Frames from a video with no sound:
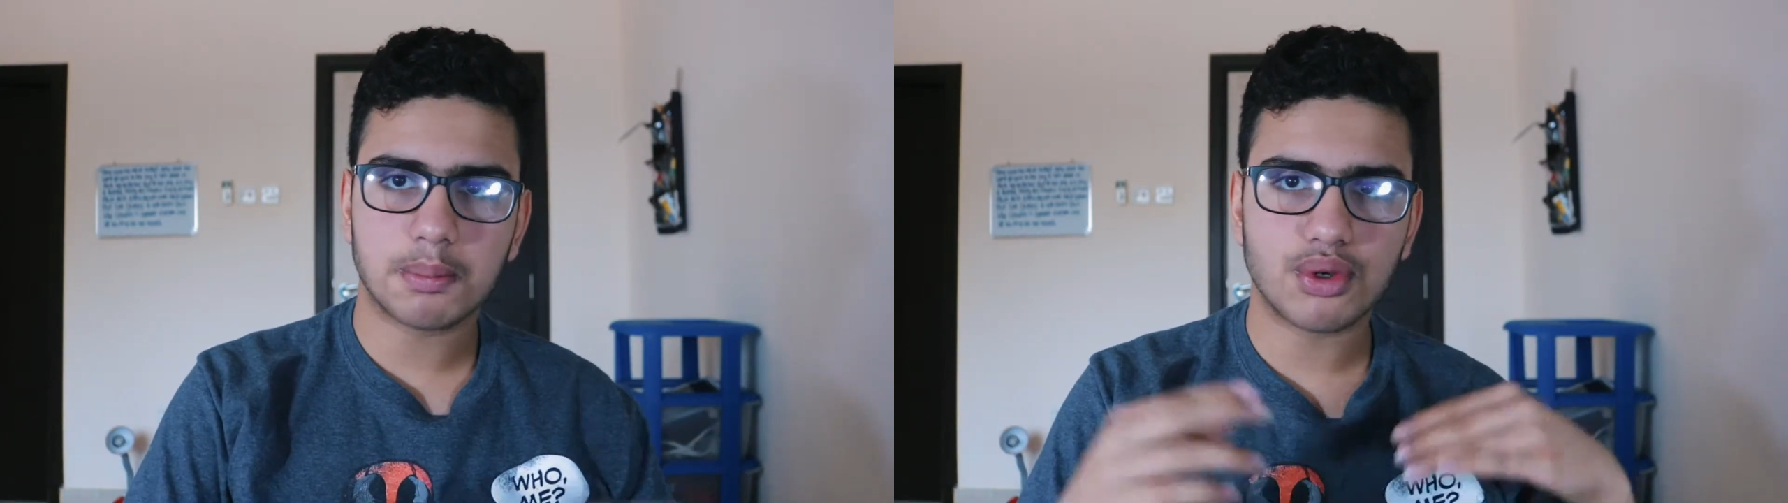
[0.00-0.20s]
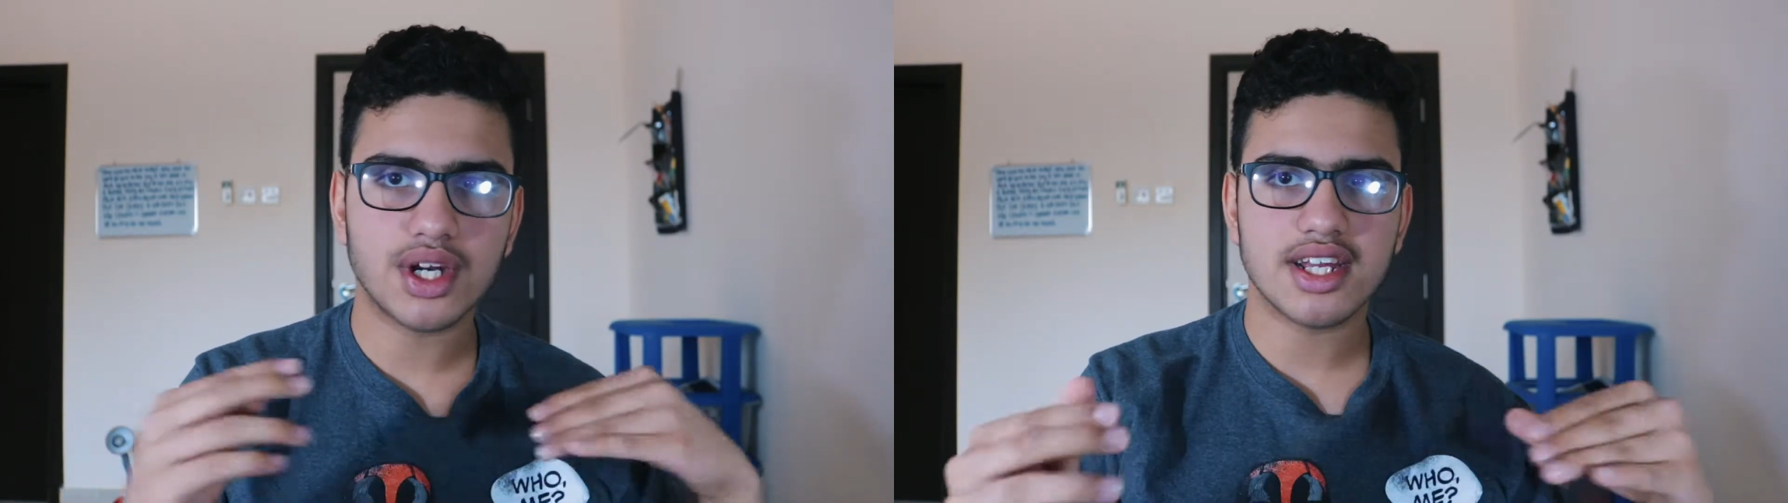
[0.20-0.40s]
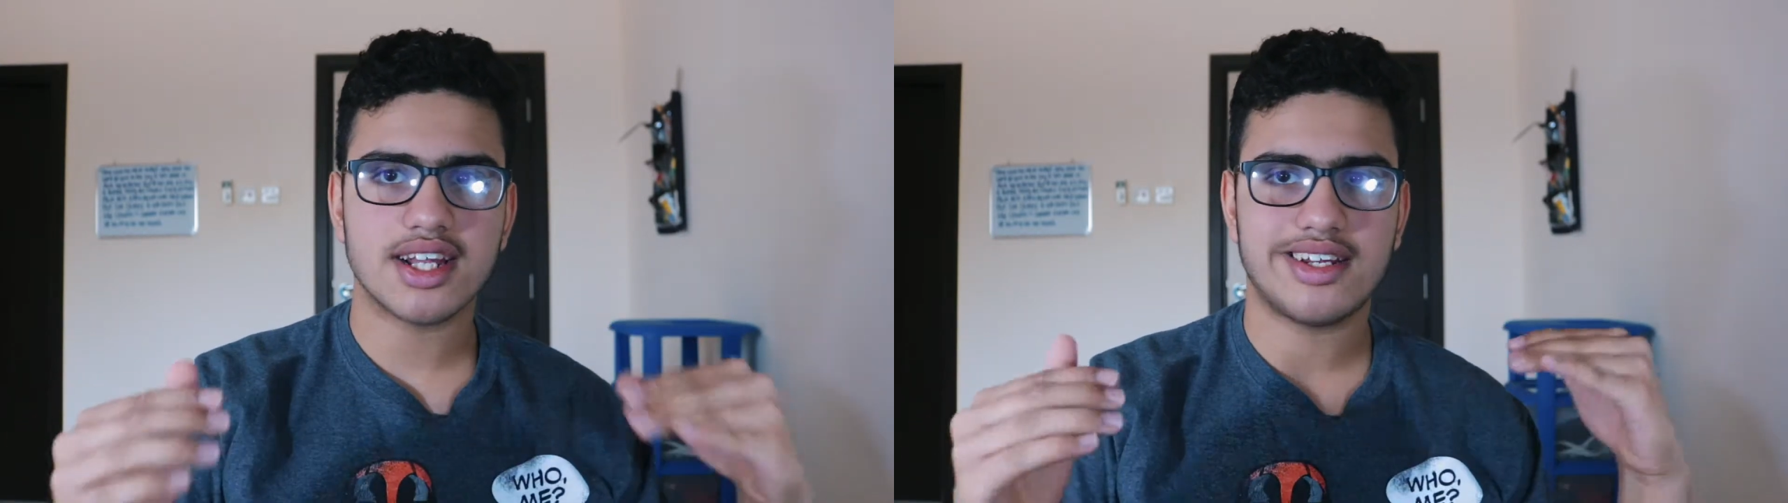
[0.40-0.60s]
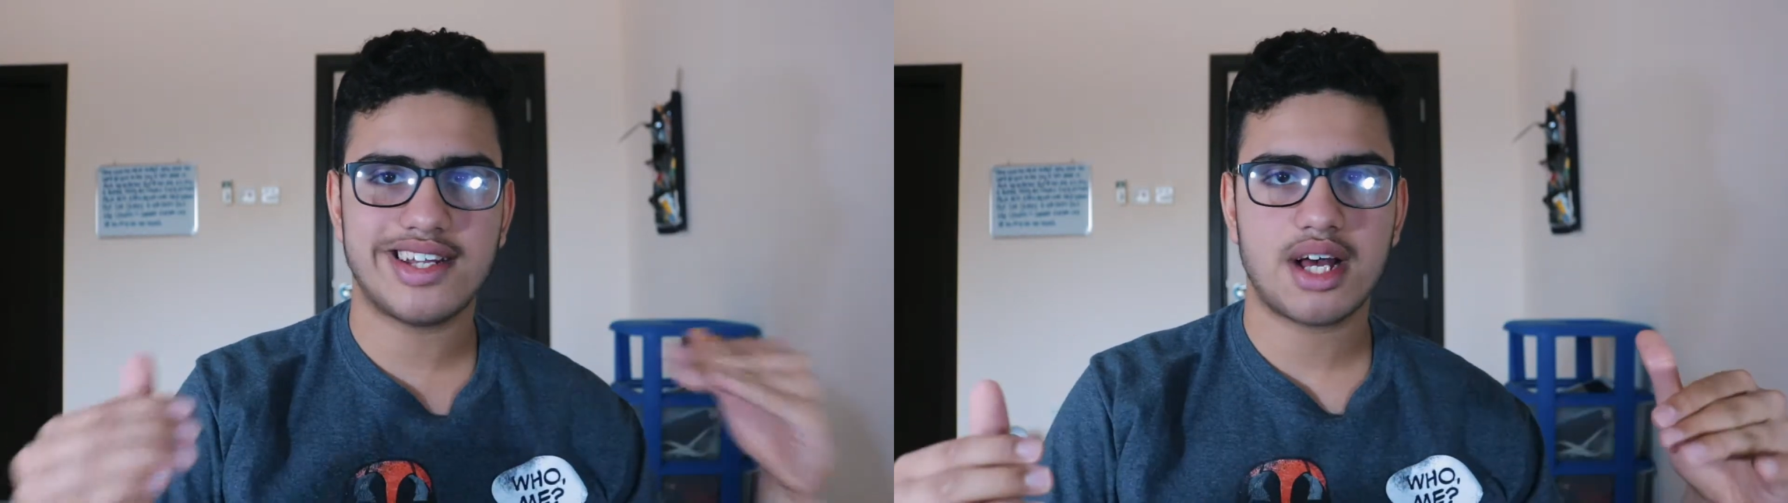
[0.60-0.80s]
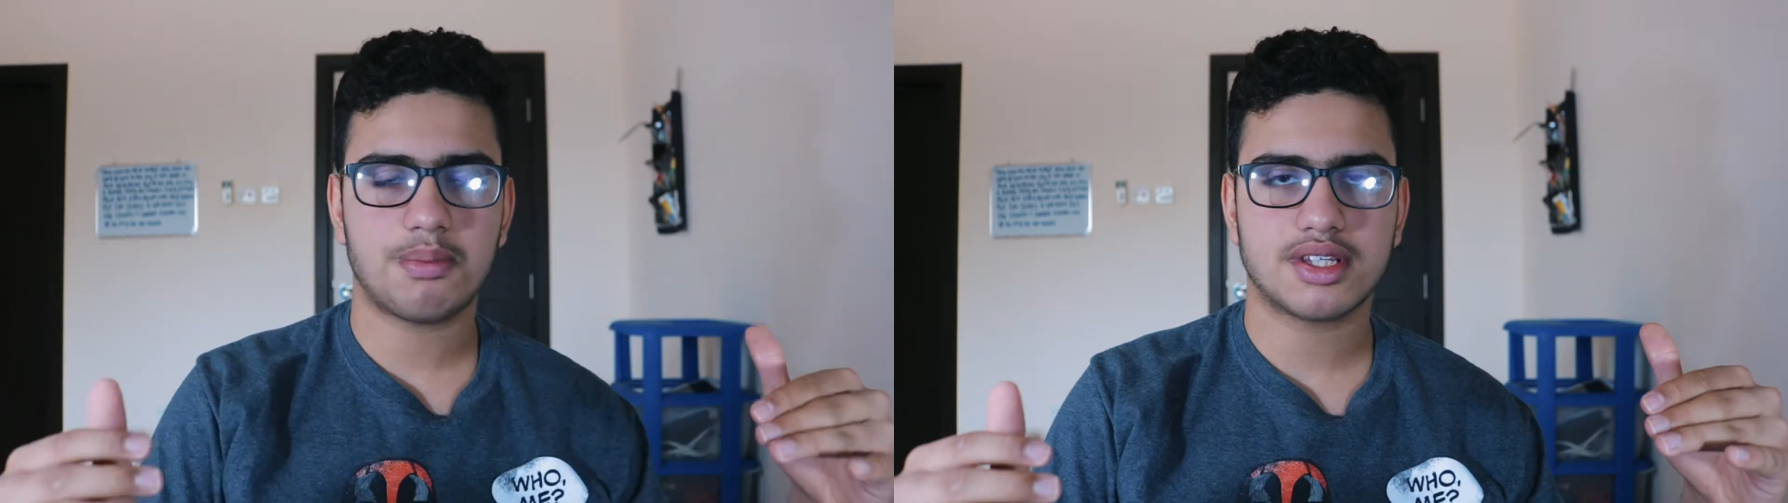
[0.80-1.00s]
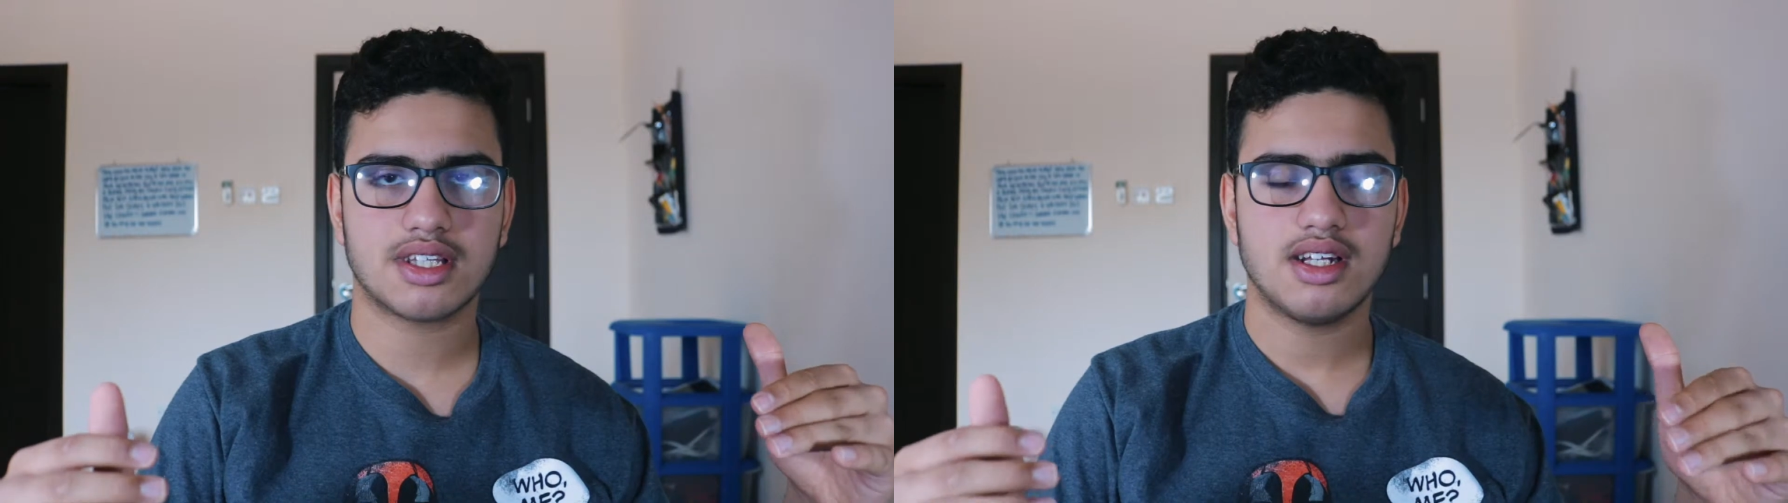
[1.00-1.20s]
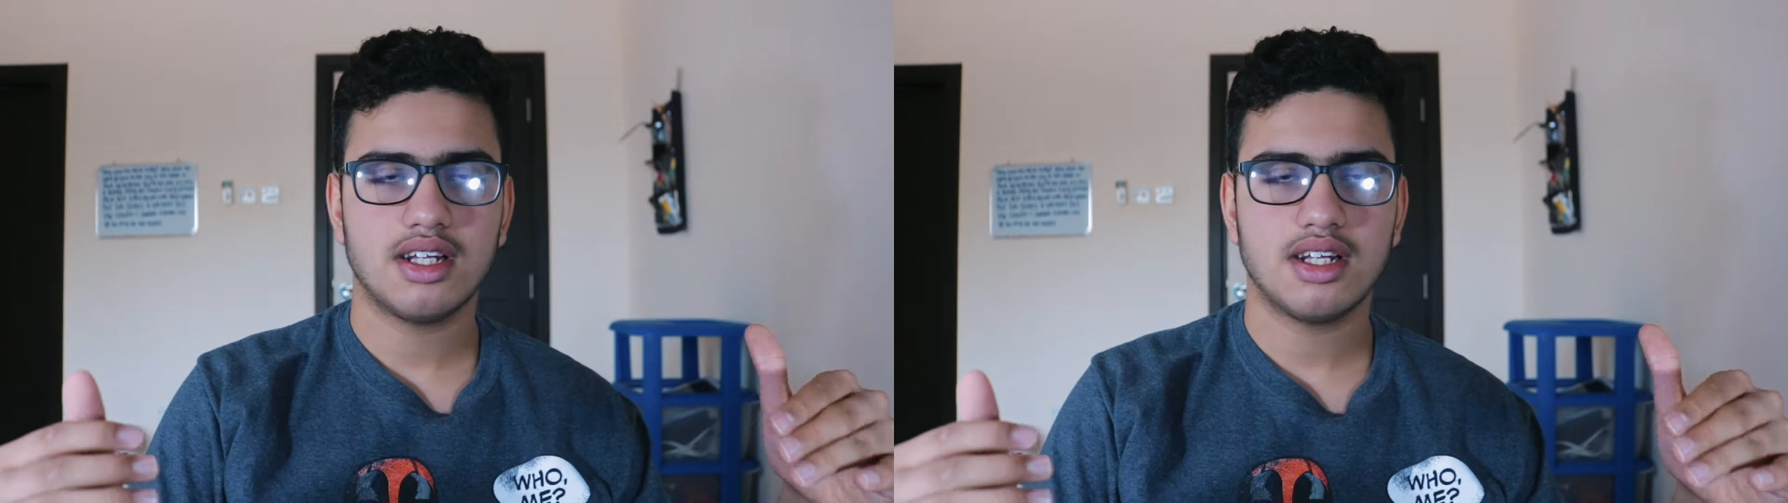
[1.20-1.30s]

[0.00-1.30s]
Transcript: pretty in-depth